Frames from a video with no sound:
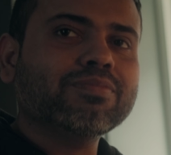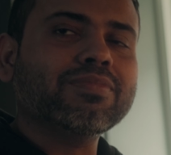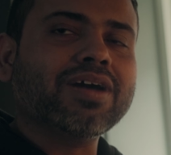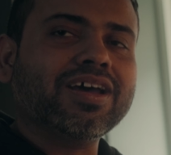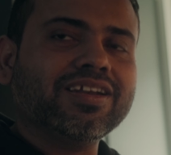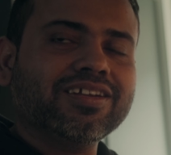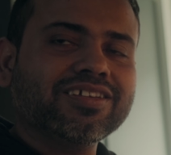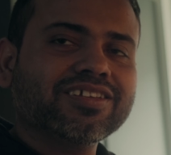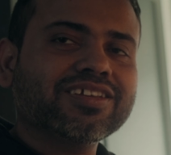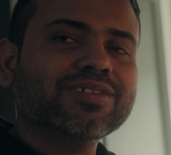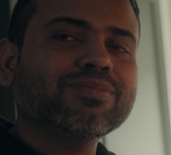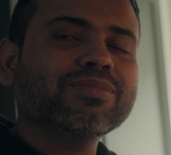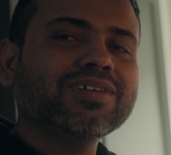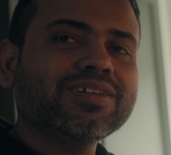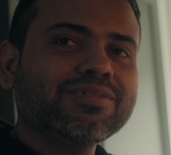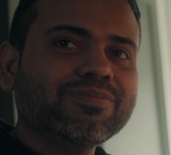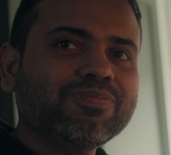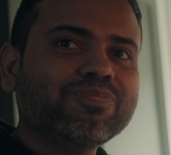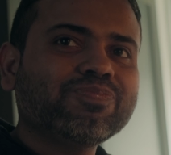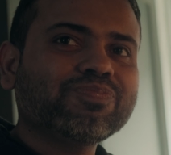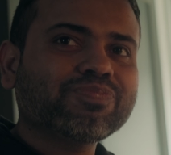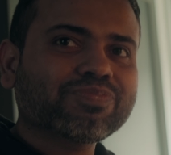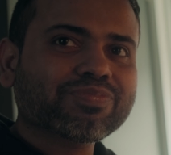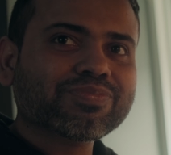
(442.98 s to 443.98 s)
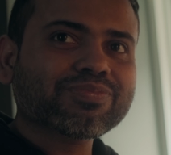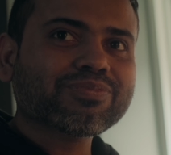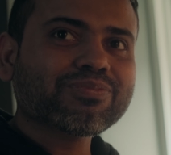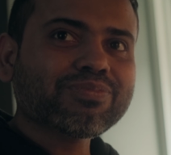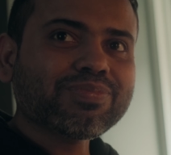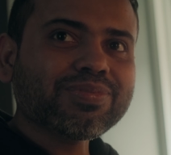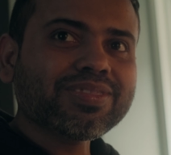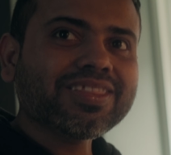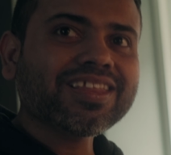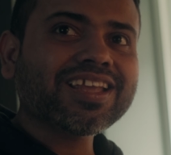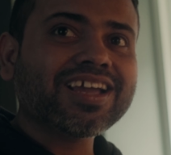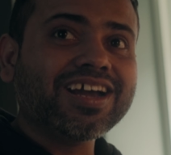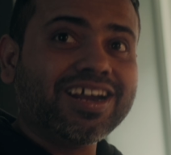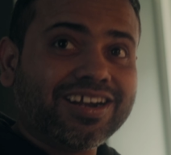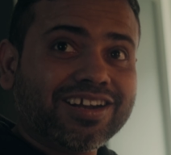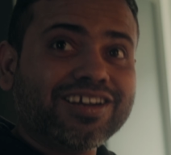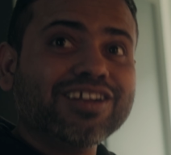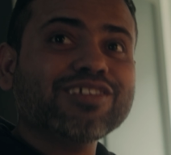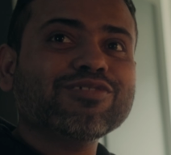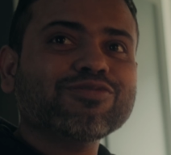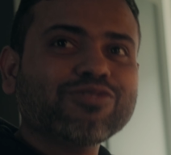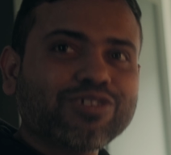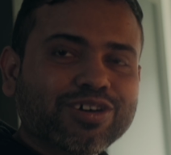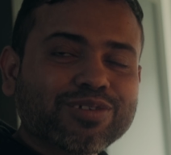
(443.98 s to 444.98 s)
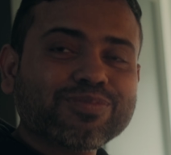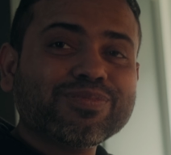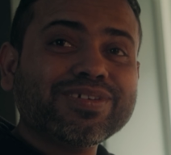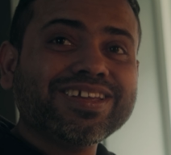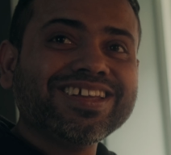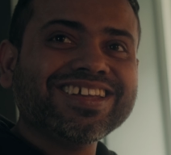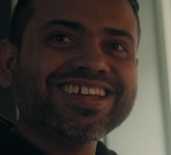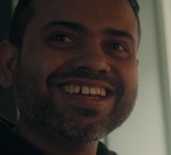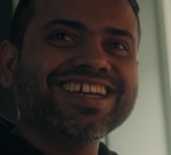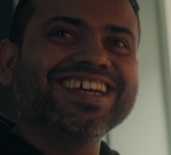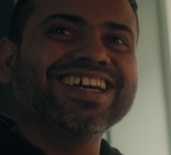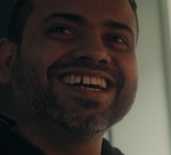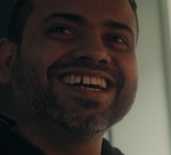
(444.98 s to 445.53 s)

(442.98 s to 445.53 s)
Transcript: manageable at least for me